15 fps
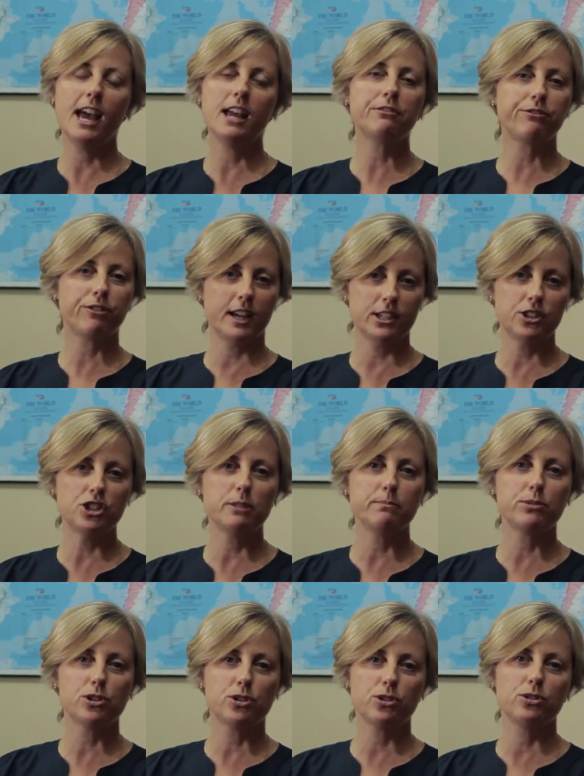and
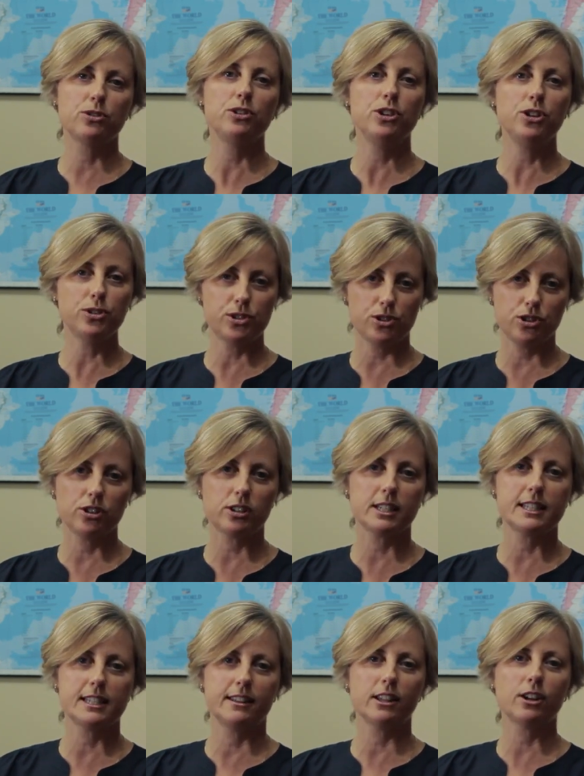friendship to new
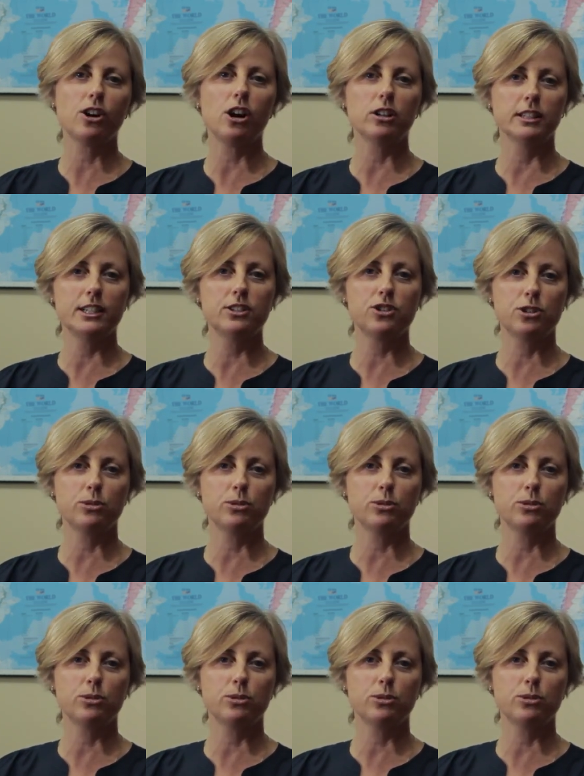students in the college